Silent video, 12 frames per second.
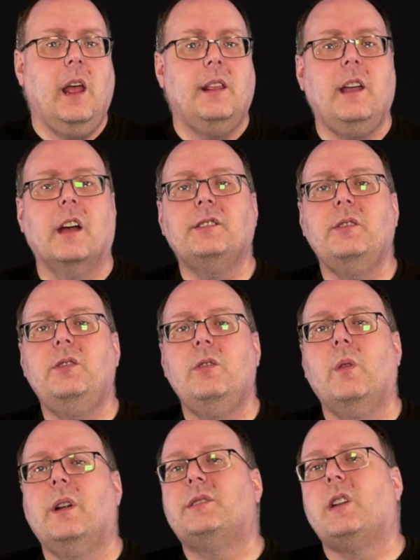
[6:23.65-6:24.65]
They also do
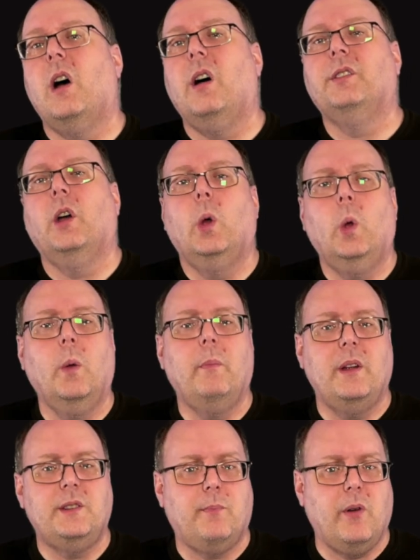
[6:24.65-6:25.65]
what is called whole
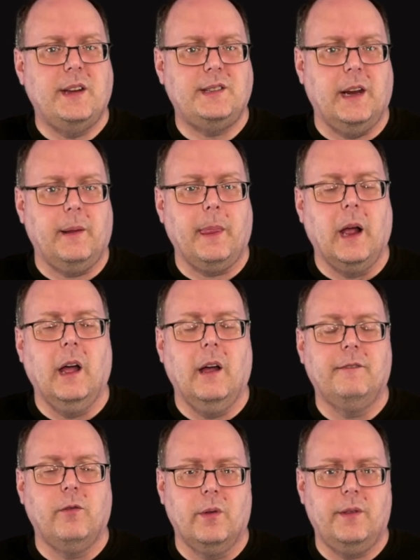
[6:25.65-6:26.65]
bunch pressing uh,
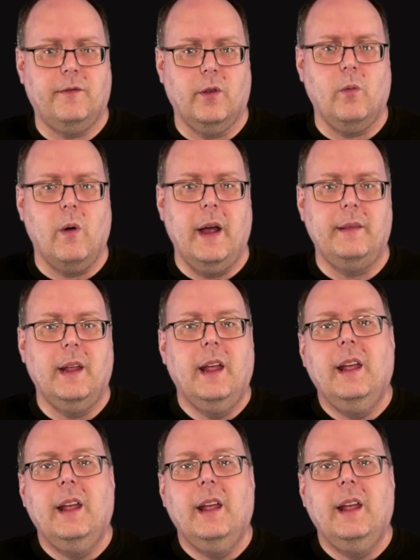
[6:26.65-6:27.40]
for, for the wine.